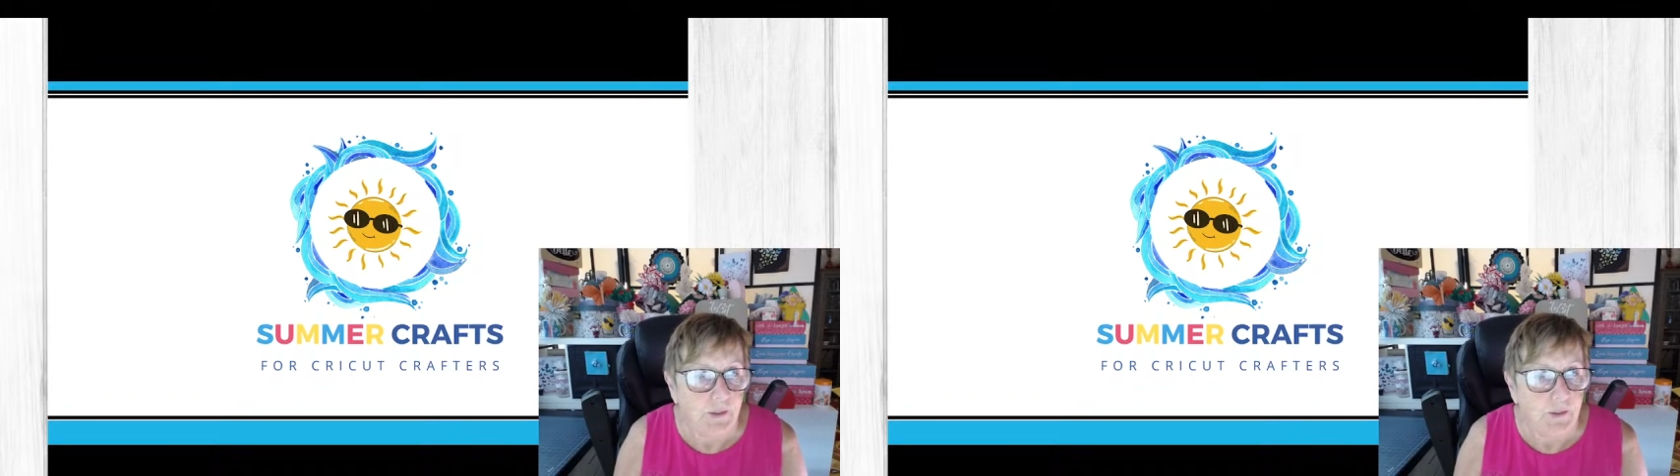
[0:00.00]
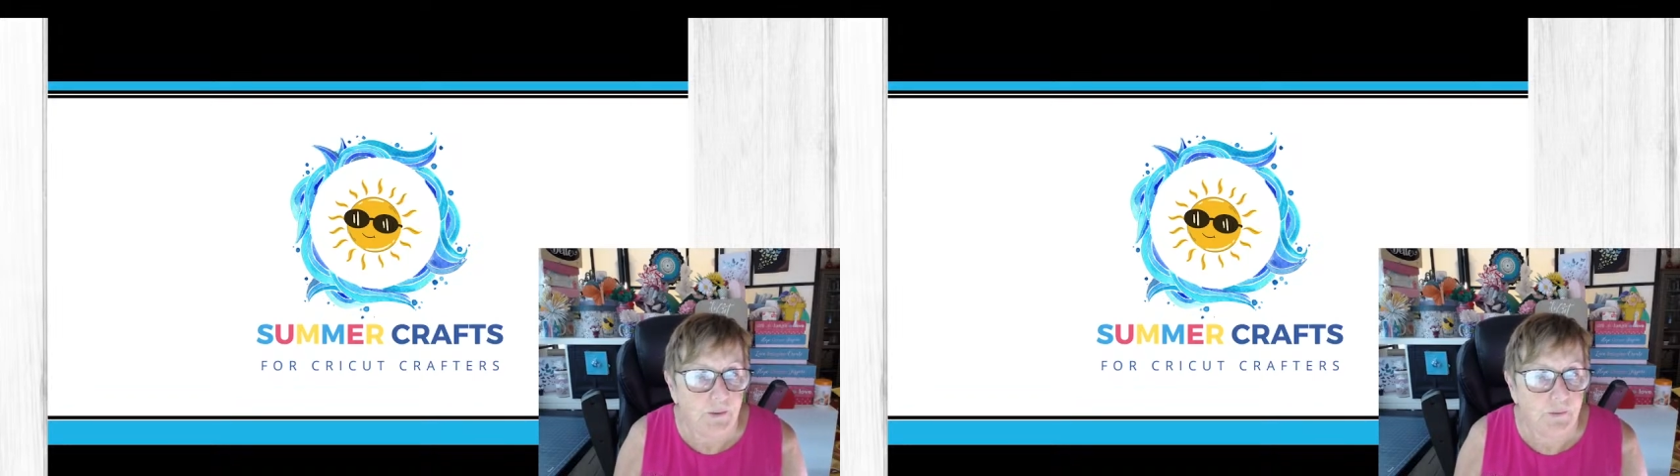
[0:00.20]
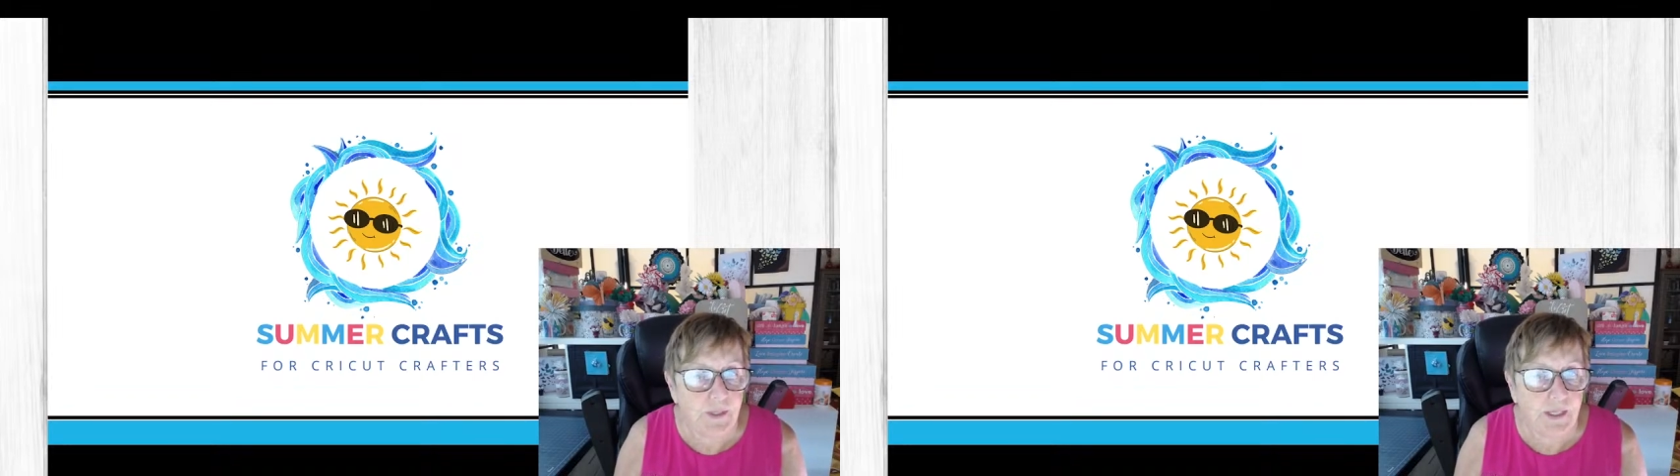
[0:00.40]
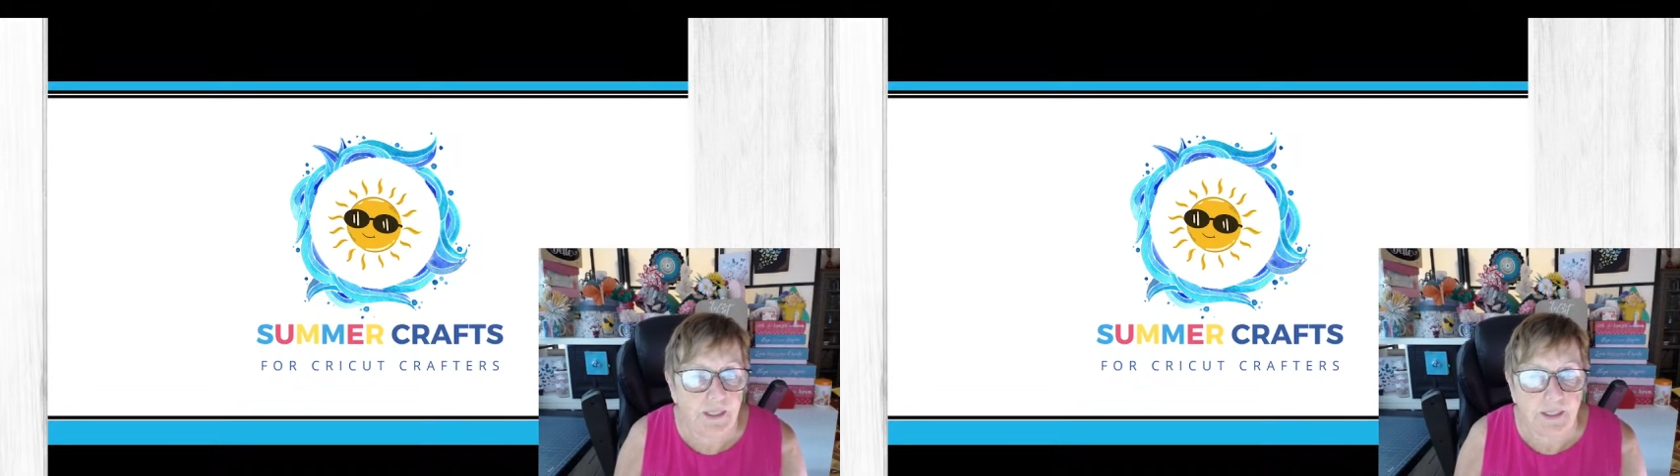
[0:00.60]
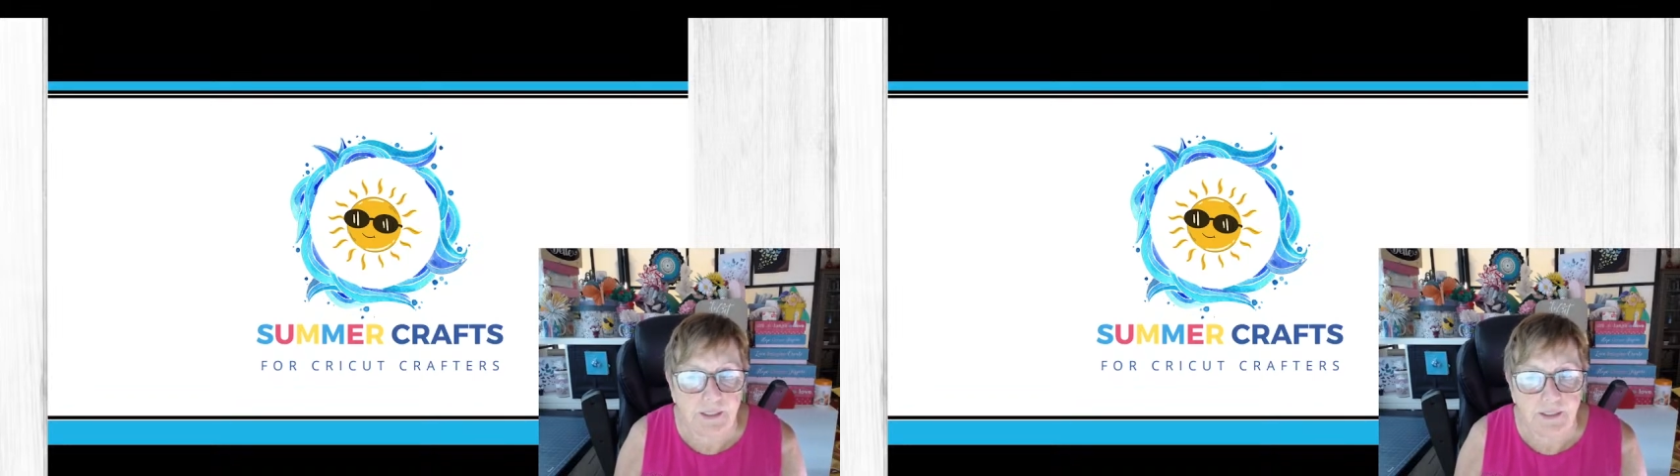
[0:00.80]

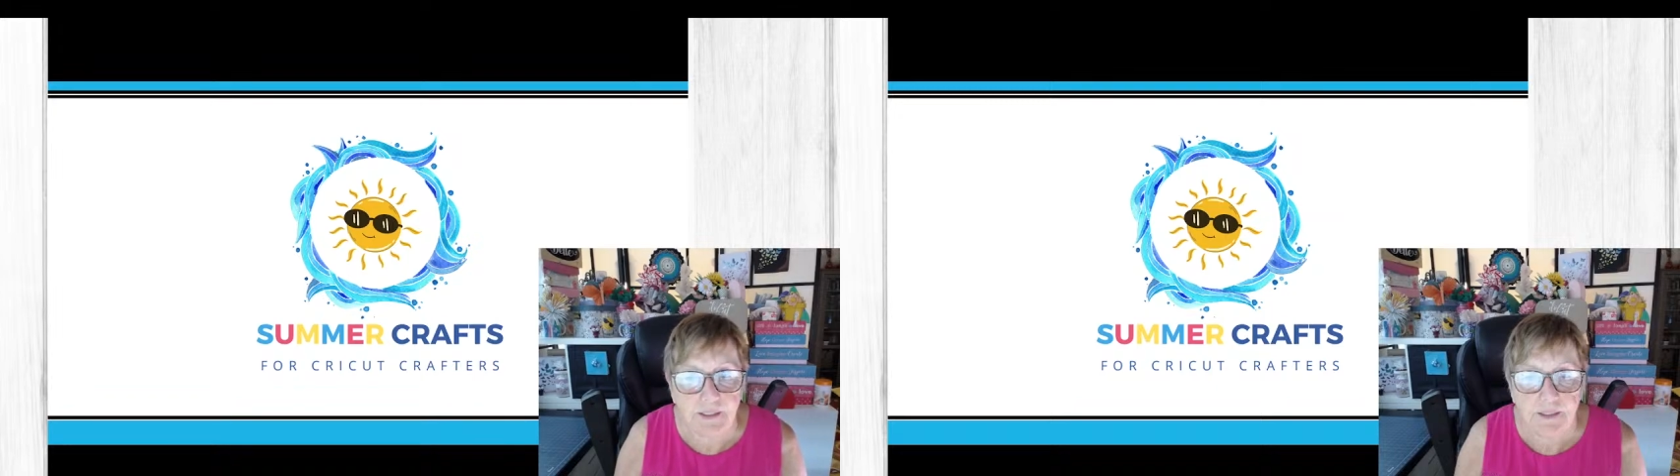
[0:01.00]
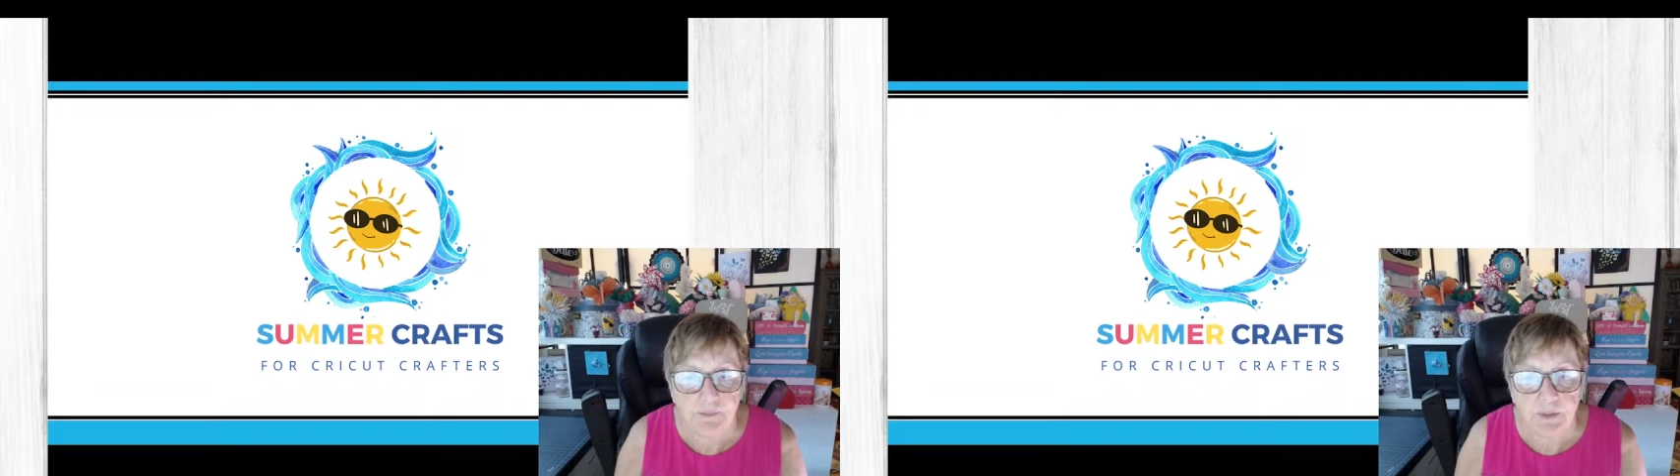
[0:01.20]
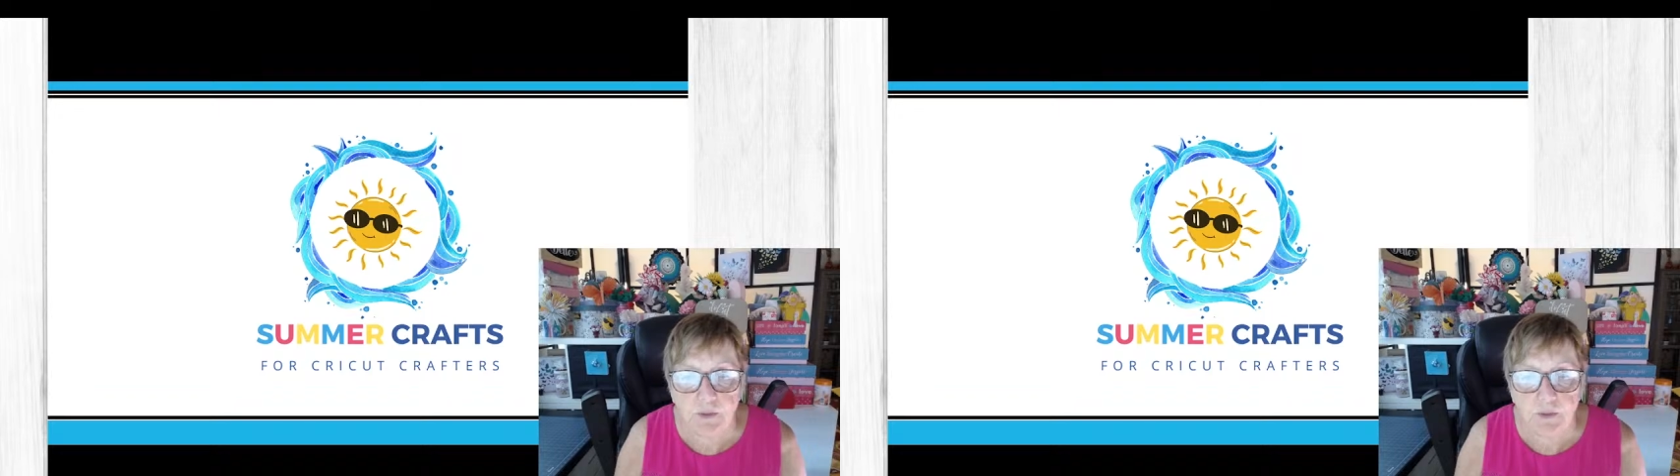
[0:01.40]
Okay, let me